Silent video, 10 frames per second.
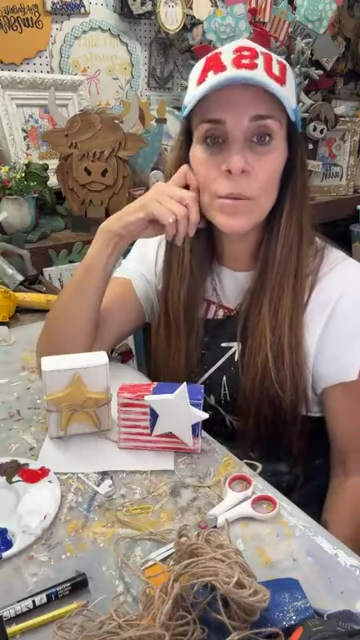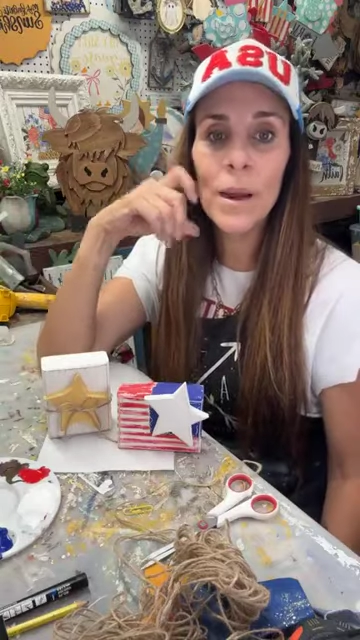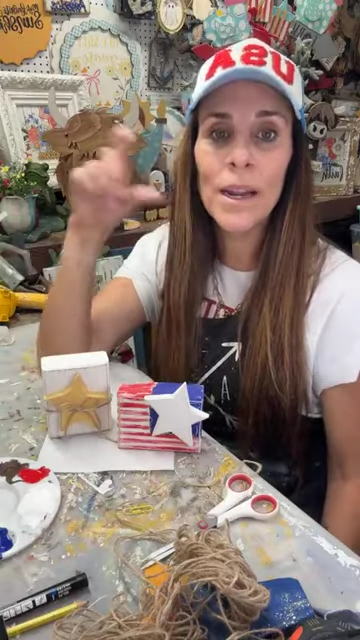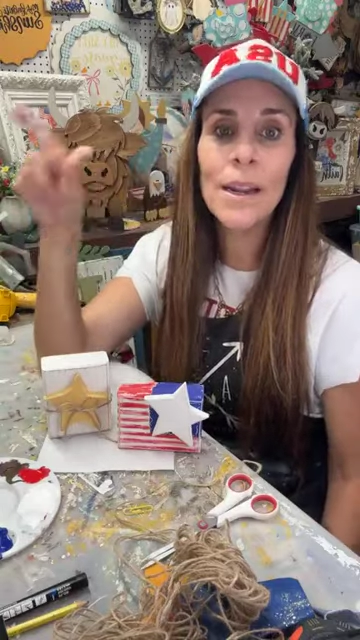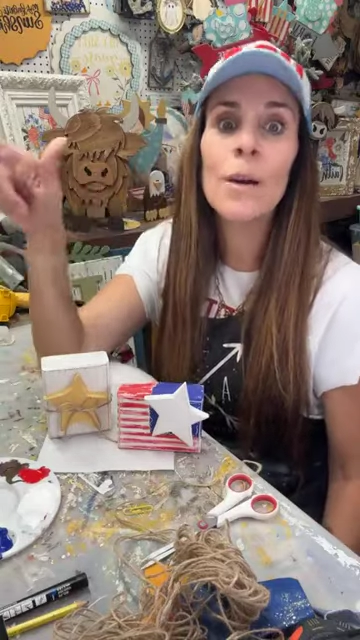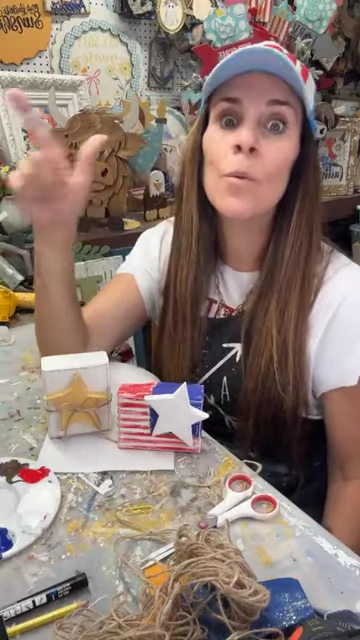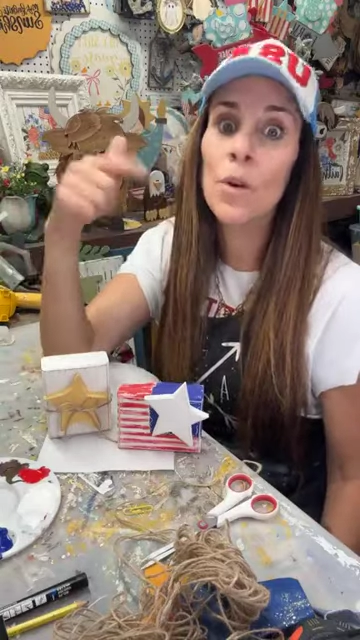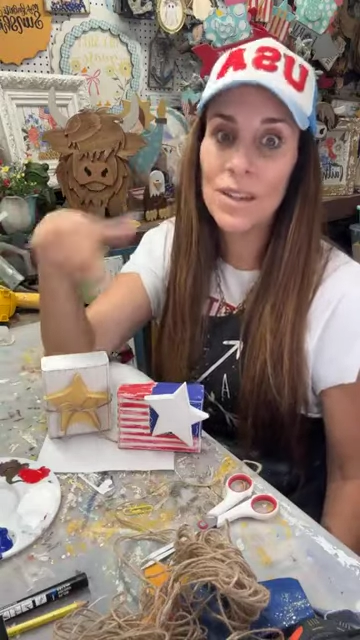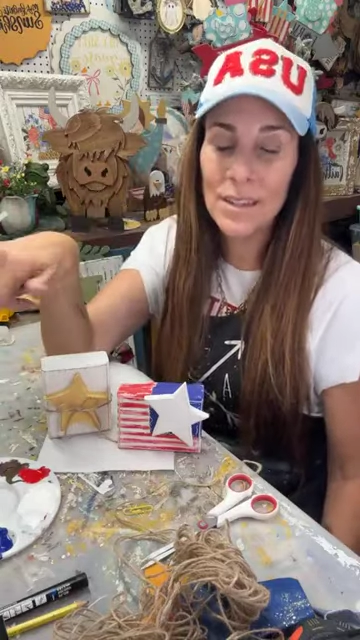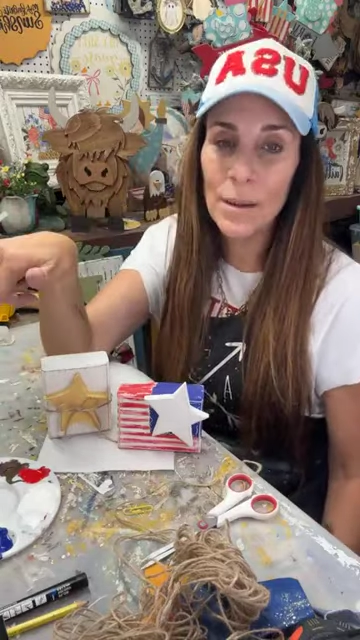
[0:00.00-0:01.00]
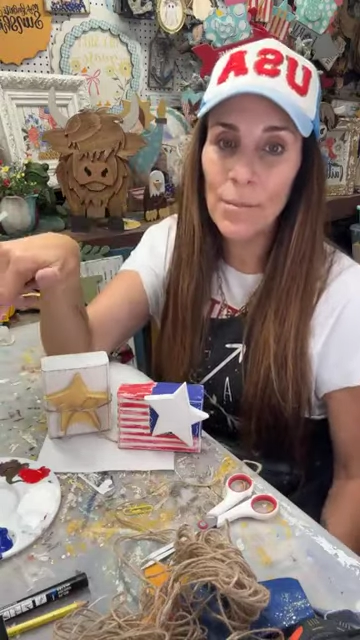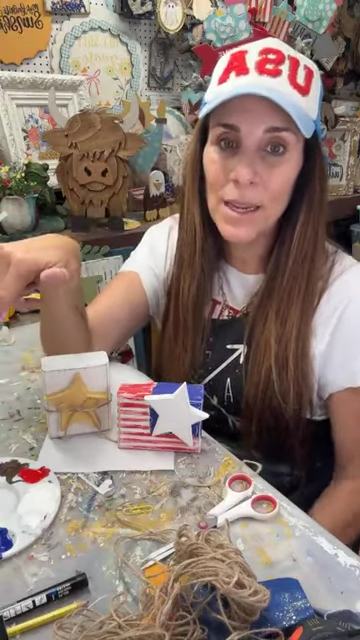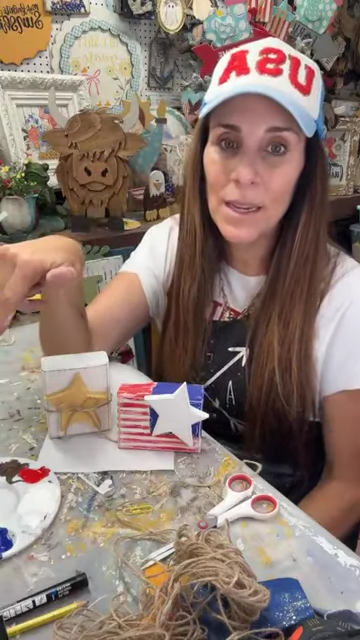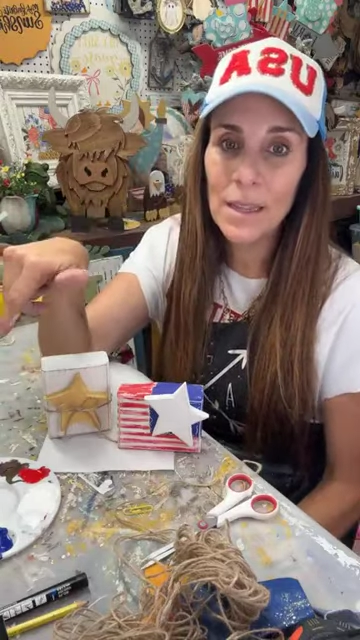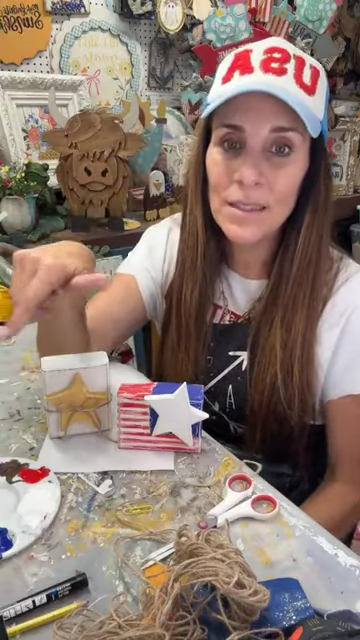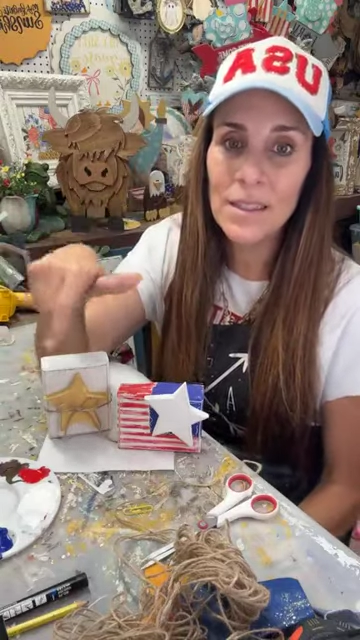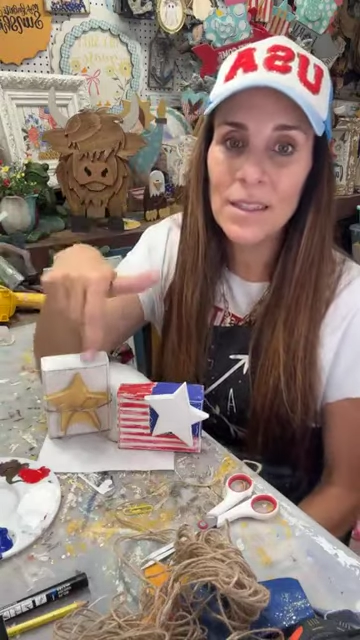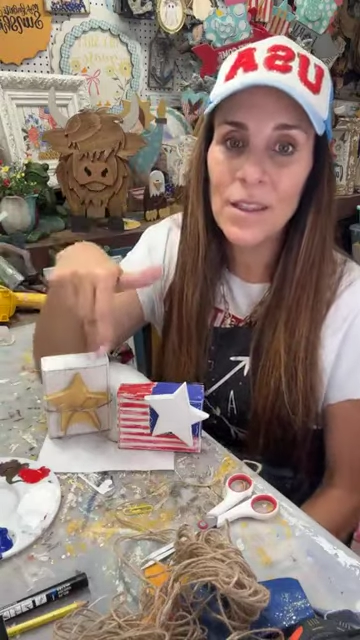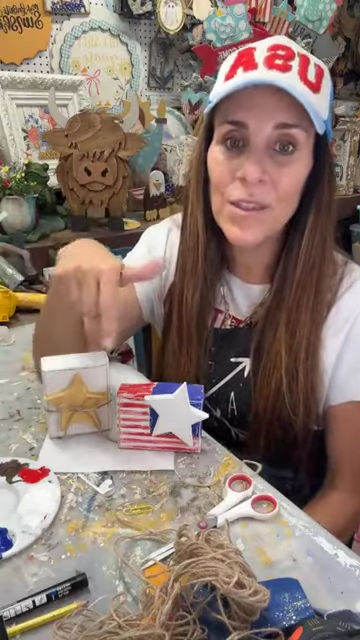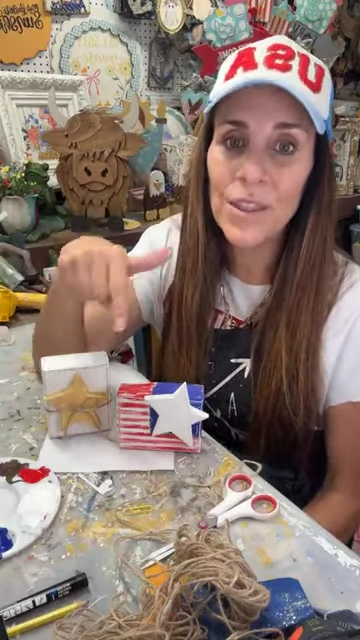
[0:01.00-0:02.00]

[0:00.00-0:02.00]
you might not want to miss